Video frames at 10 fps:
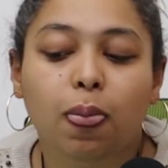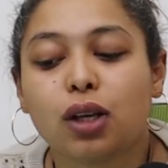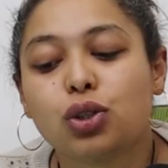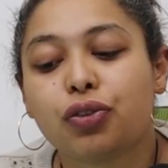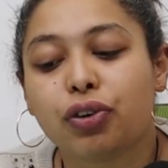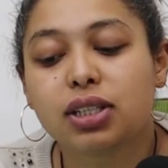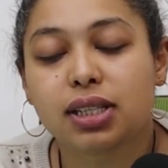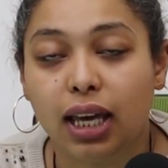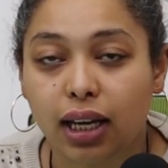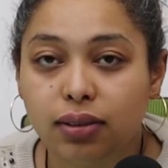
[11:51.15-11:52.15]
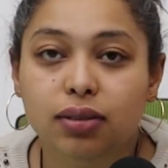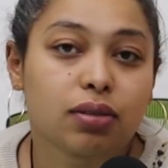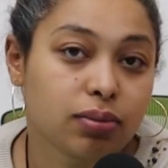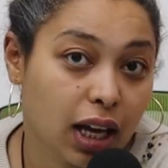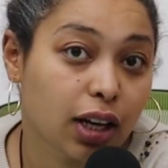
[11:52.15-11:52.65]
So the first thing,
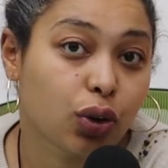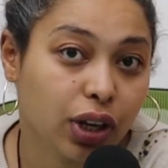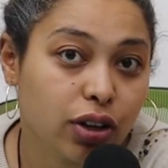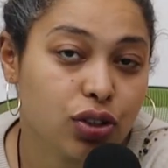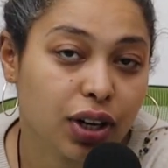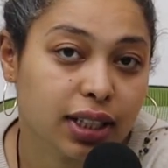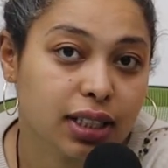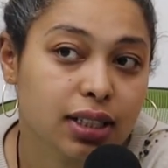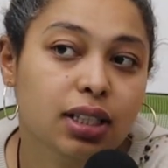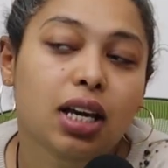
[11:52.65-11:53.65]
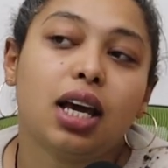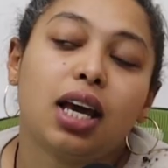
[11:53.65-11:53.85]
getting your hair straightened,